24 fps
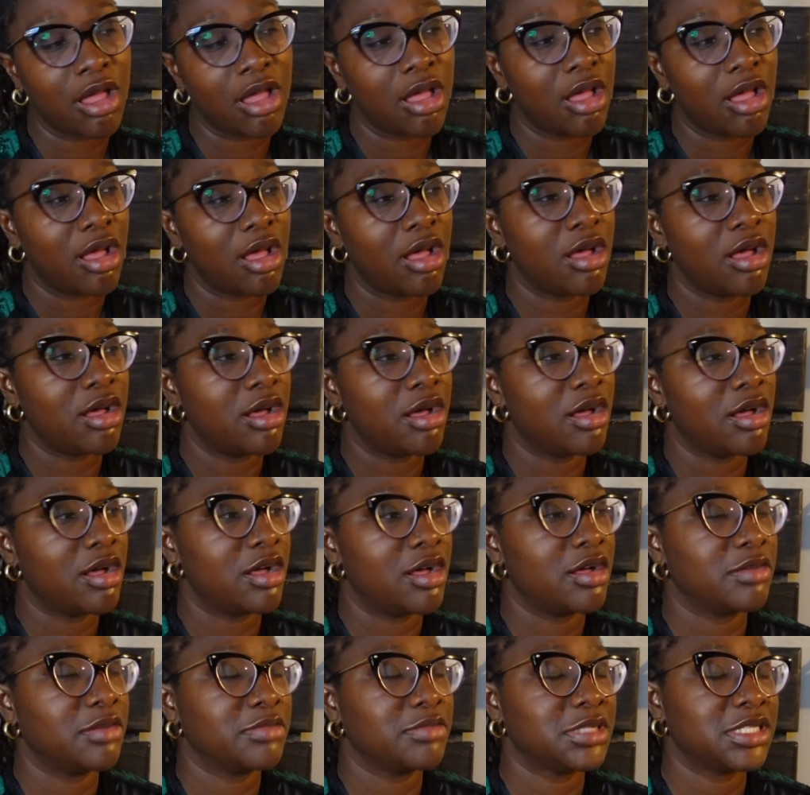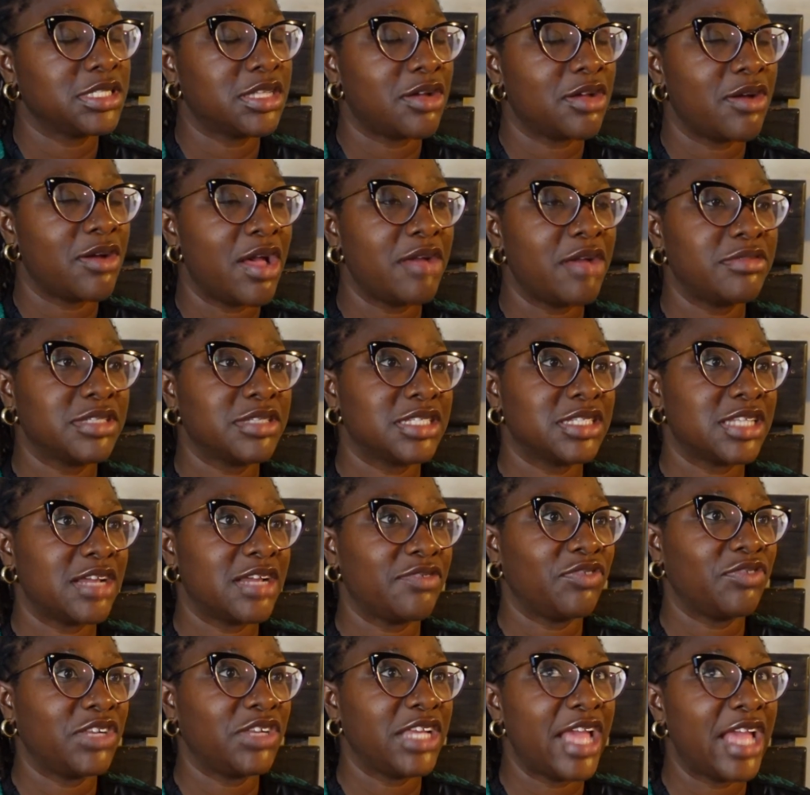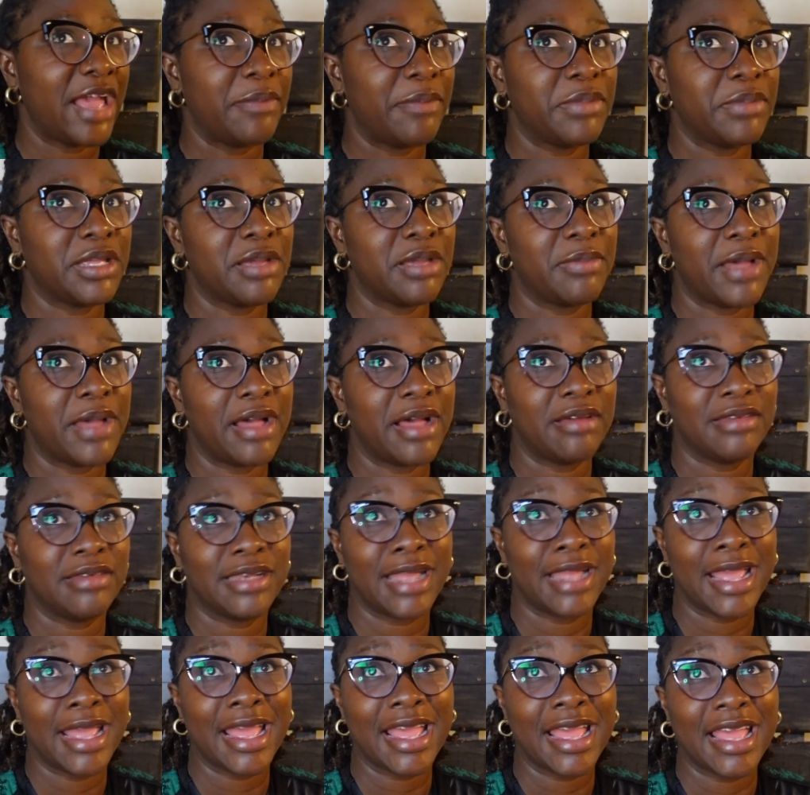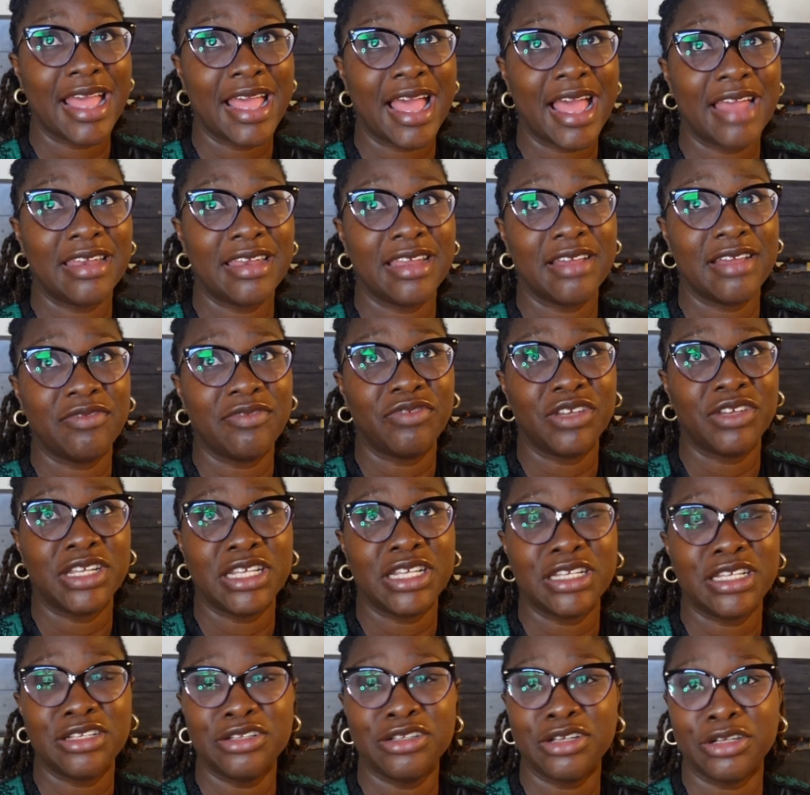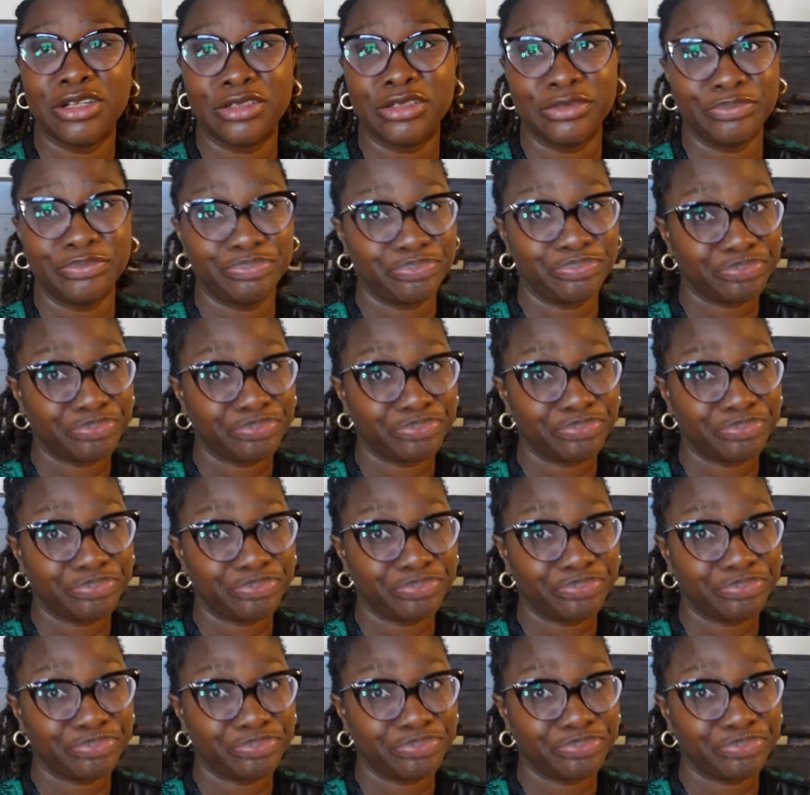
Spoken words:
So I was definitely happy about that. I definitely, you know,